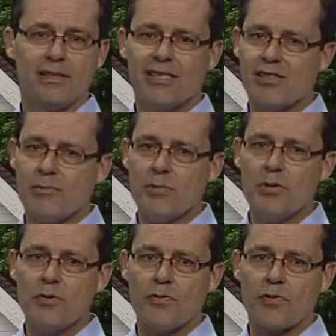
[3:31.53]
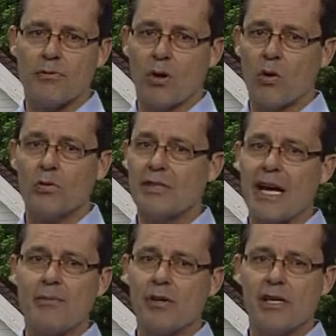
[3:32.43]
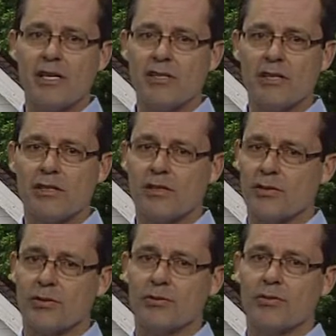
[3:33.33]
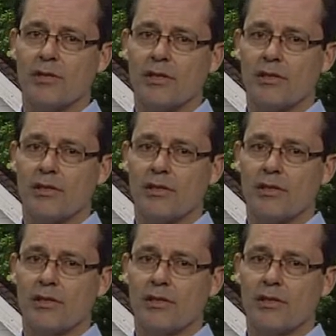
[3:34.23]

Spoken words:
Is the move from old-time religion to